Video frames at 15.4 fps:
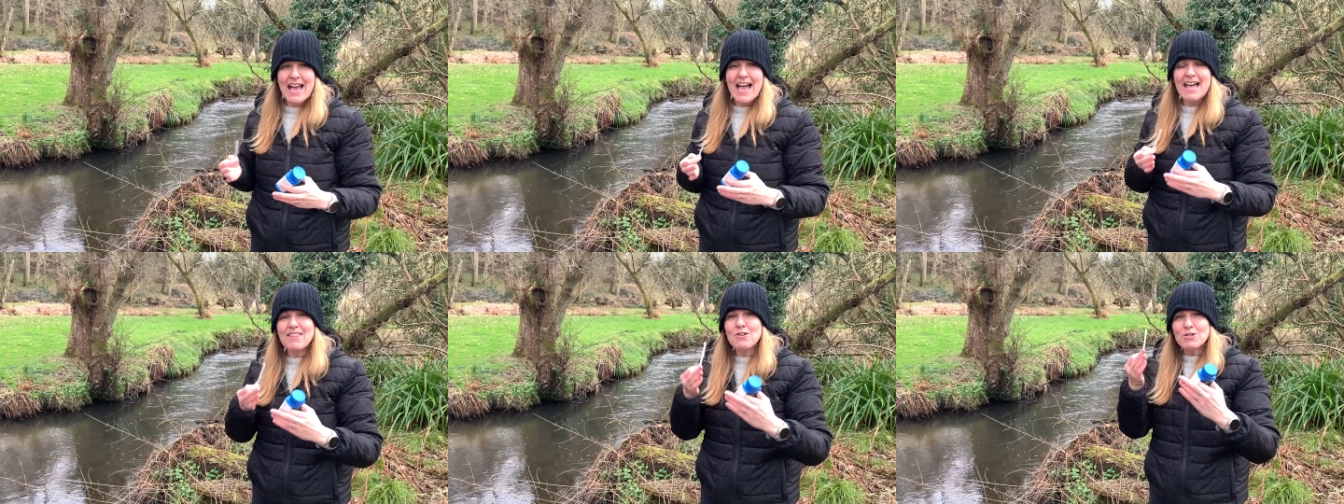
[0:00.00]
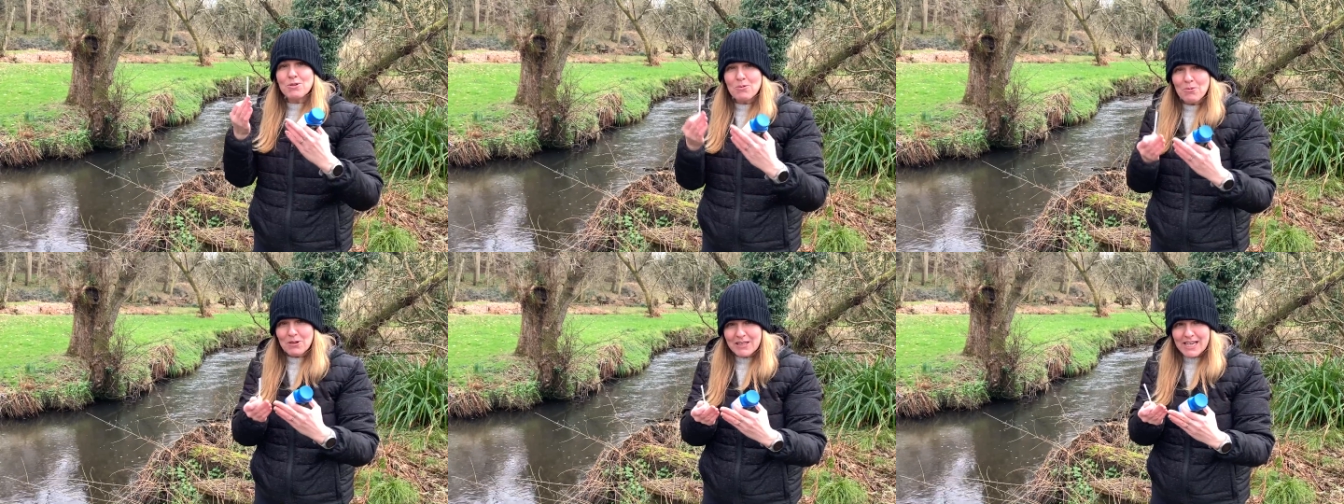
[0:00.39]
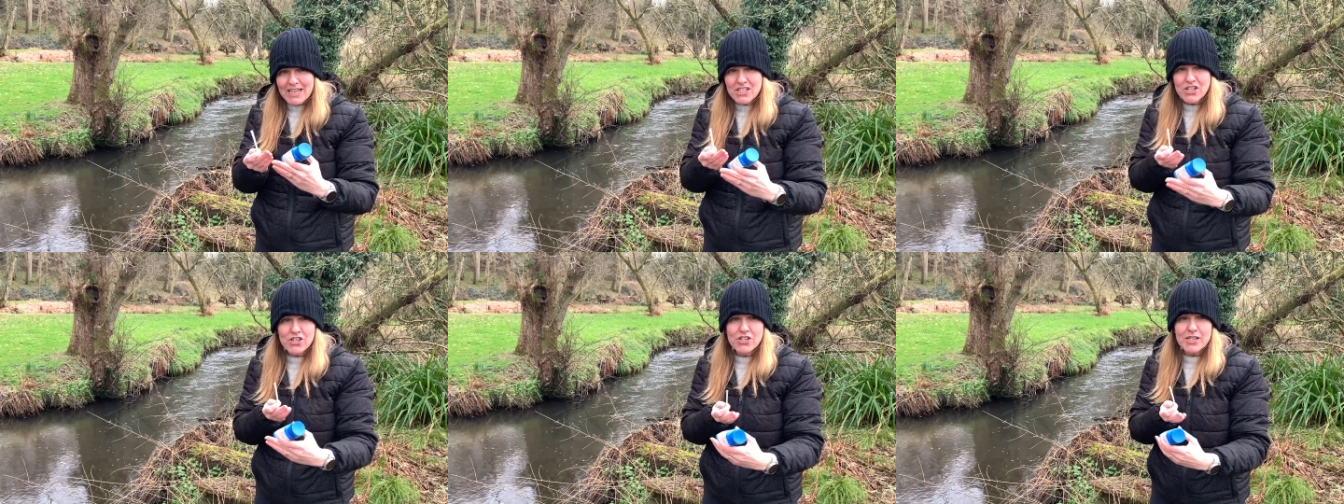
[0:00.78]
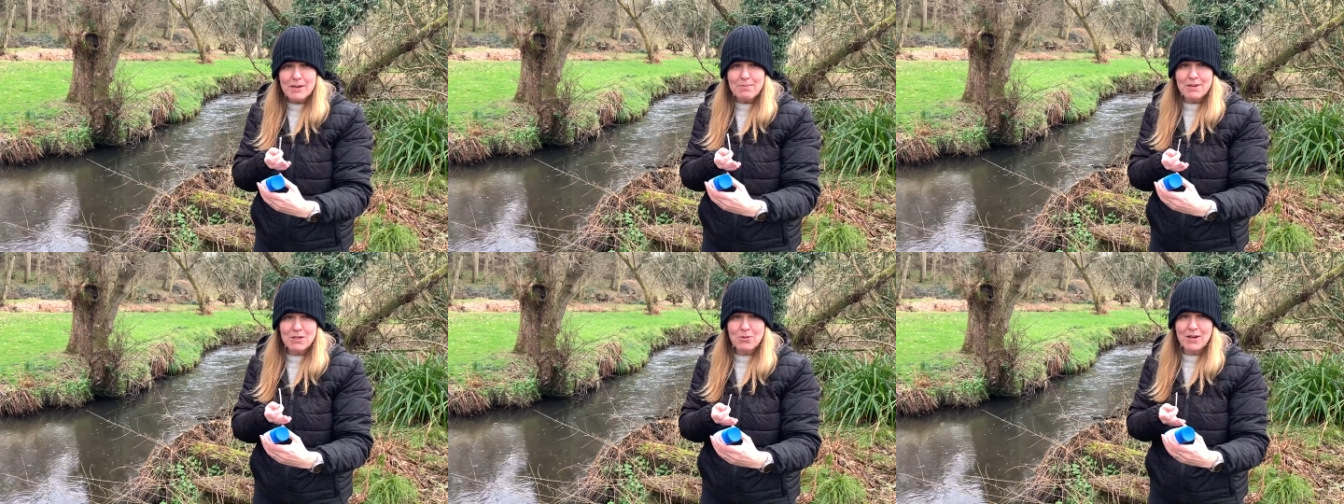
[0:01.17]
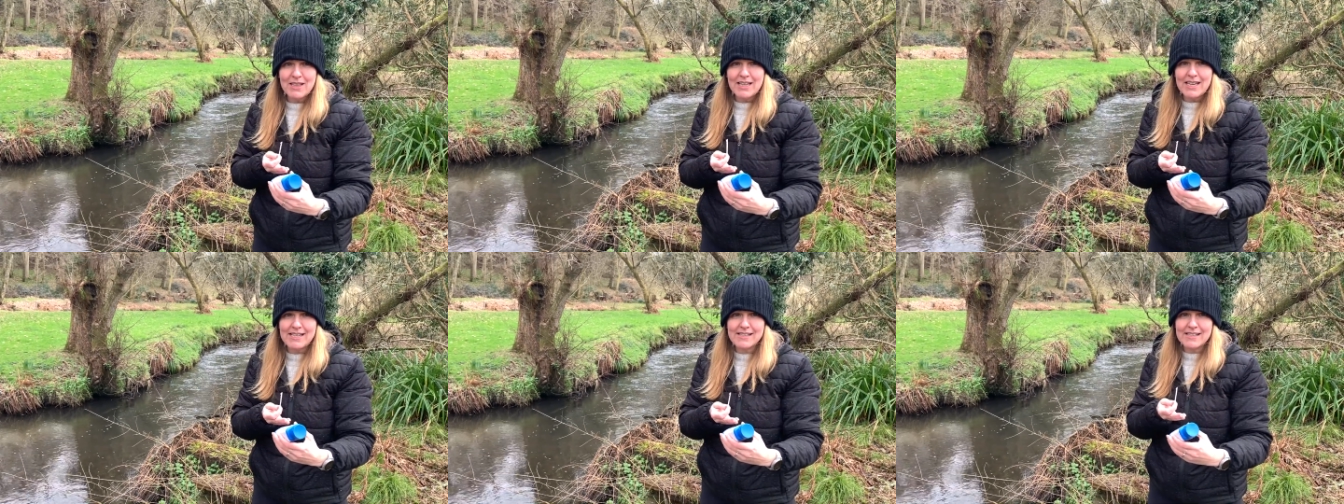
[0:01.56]
And there's a relationship between
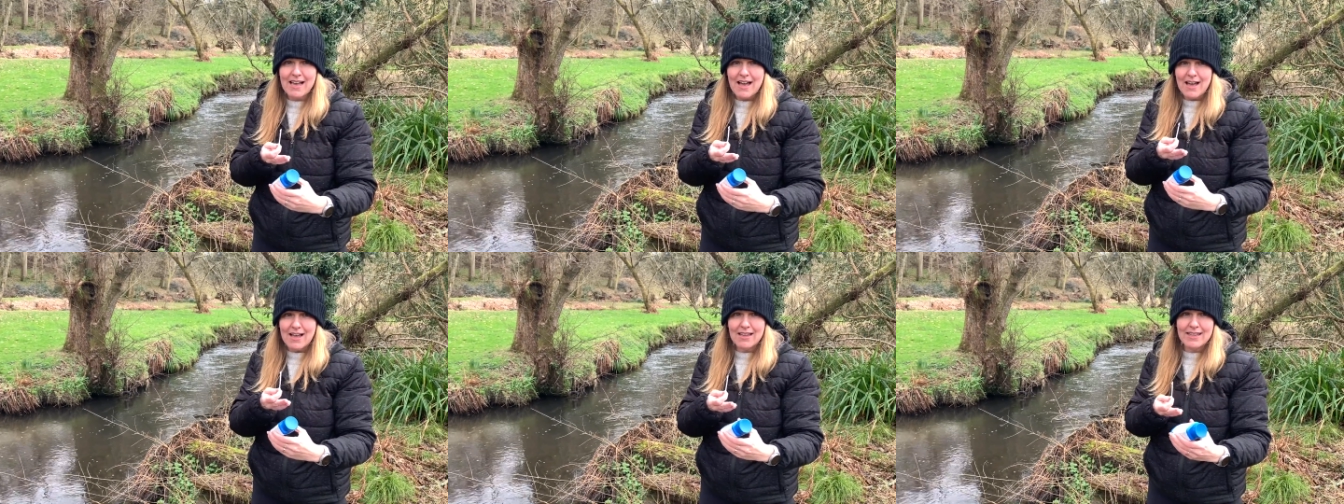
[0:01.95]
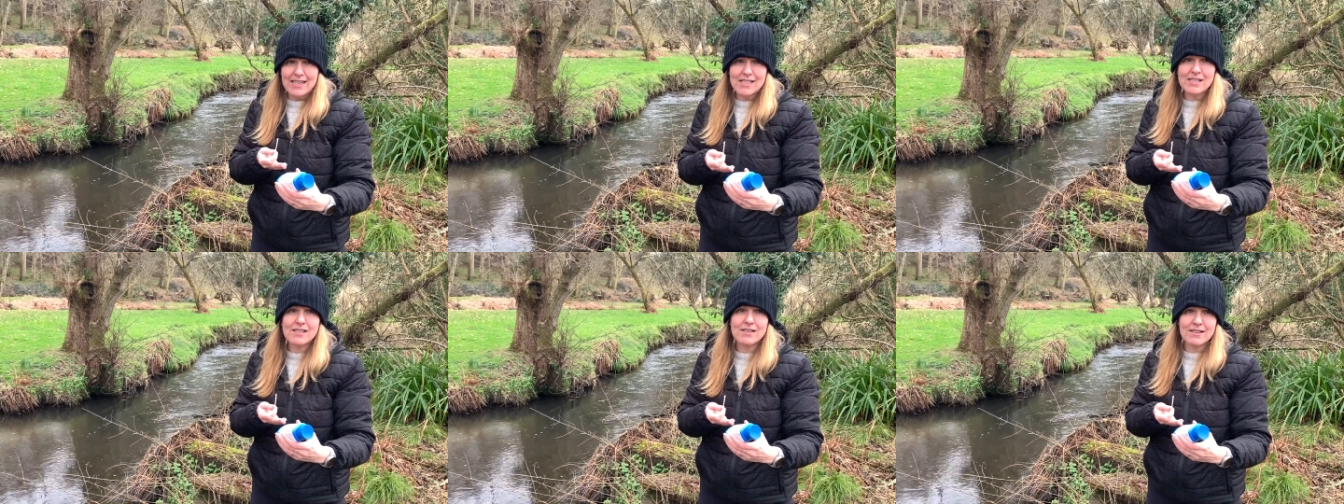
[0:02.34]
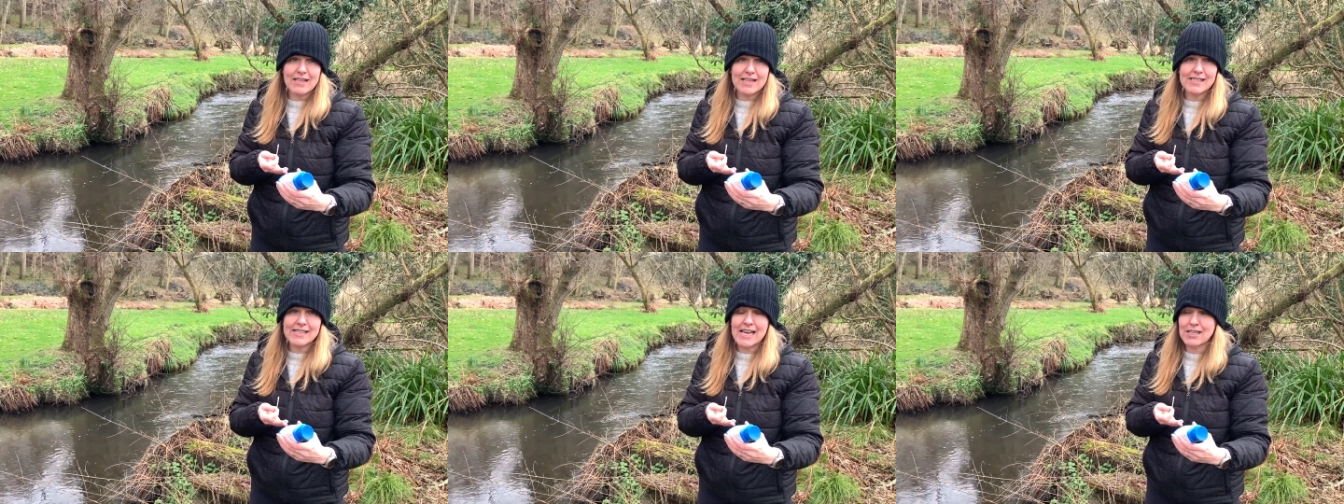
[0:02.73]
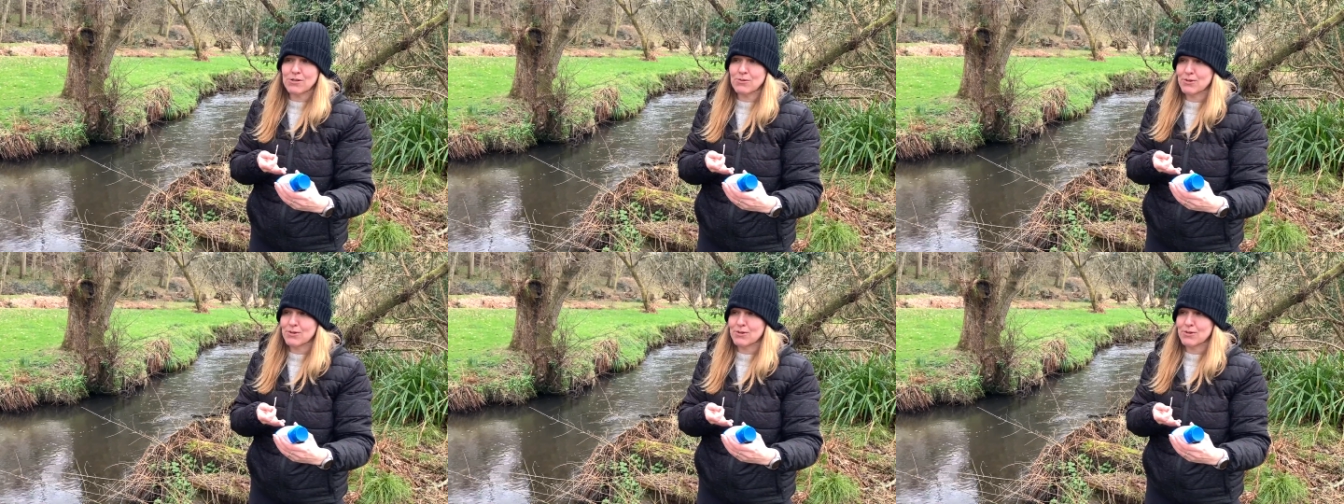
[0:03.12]
these, uh, these, these test